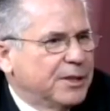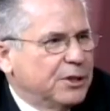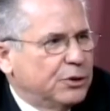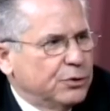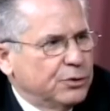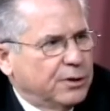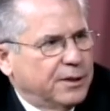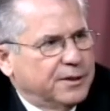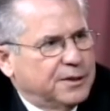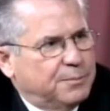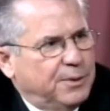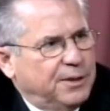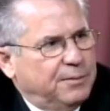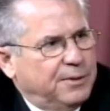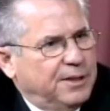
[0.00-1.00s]
Google has
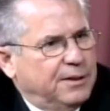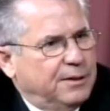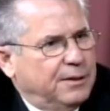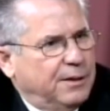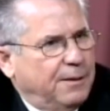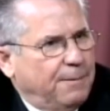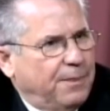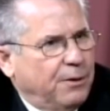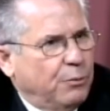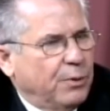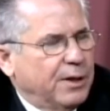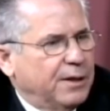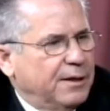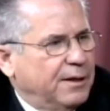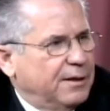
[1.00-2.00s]
been
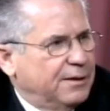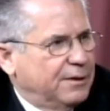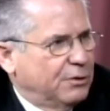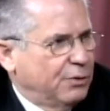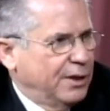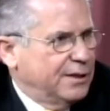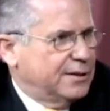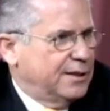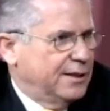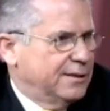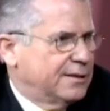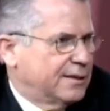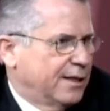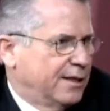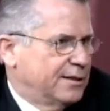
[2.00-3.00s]
one of the greatest
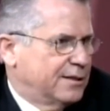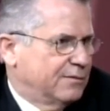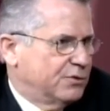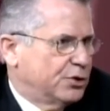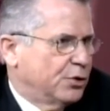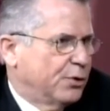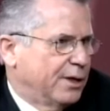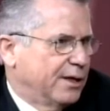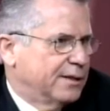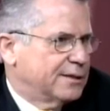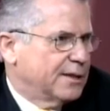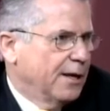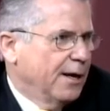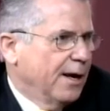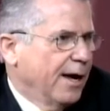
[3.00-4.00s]
insights of showing
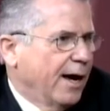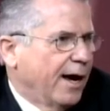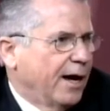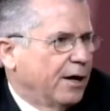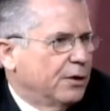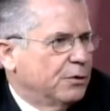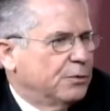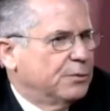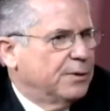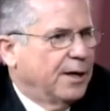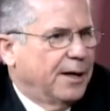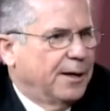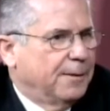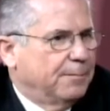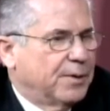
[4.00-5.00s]
us
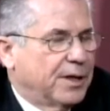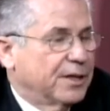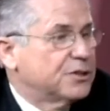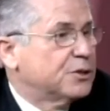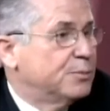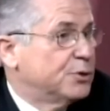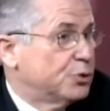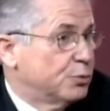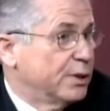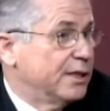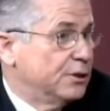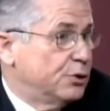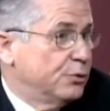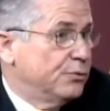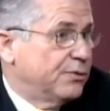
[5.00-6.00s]
how customers really
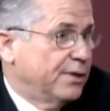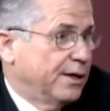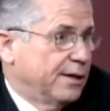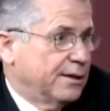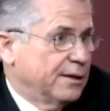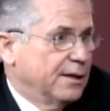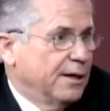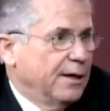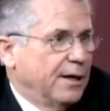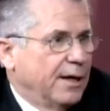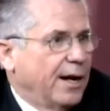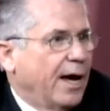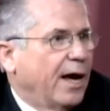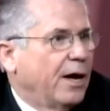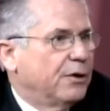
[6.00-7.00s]
do think
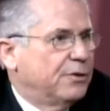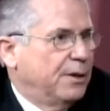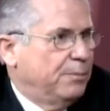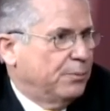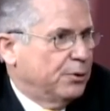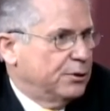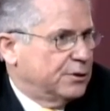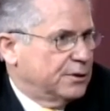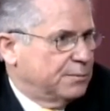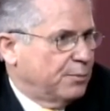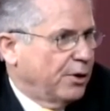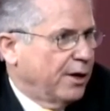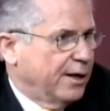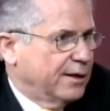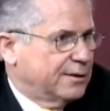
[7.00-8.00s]
and how they purchase
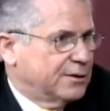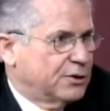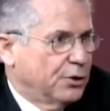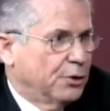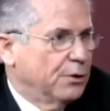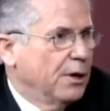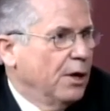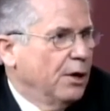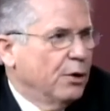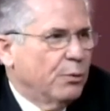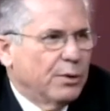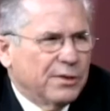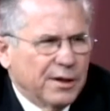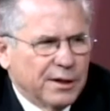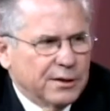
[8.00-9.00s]
products. So
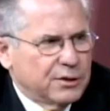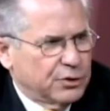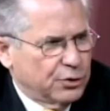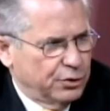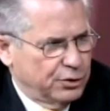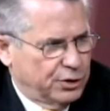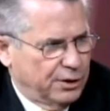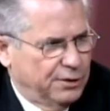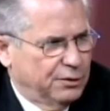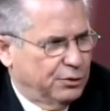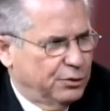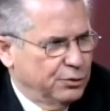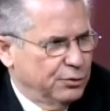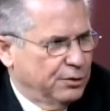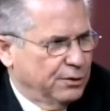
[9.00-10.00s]
when they search under
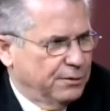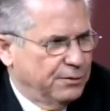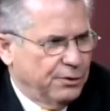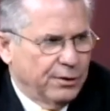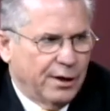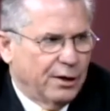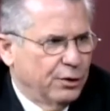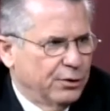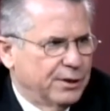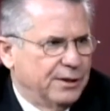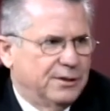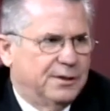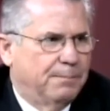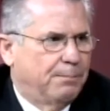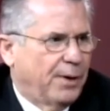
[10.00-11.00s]
Google, they're not
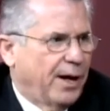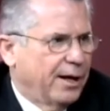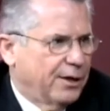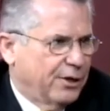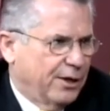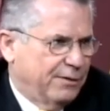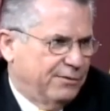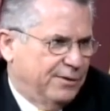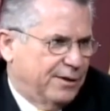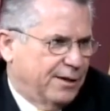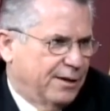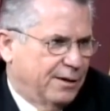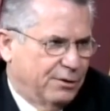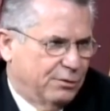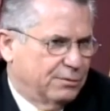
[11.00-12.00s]
looking to buy coffee,
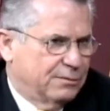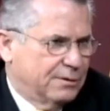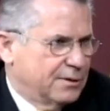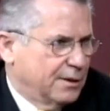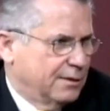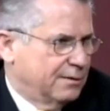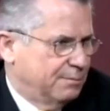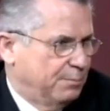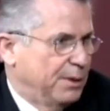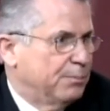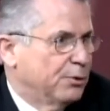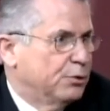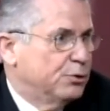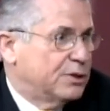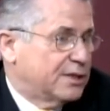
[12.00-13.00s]
to
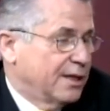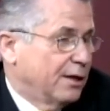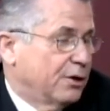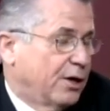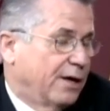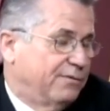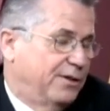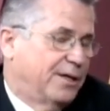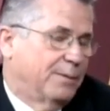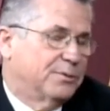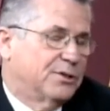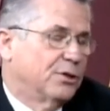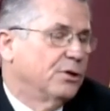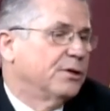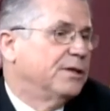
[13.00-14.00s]
people who sell coffee cups,
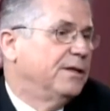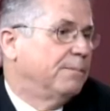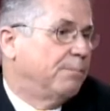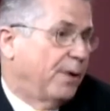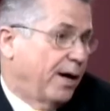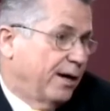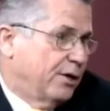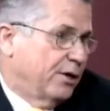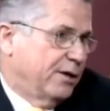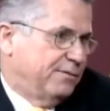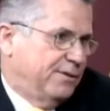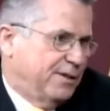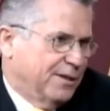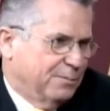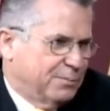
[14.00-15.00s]
they're looking to buy
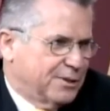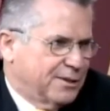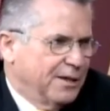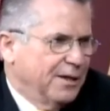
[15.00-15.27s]
coffee cups.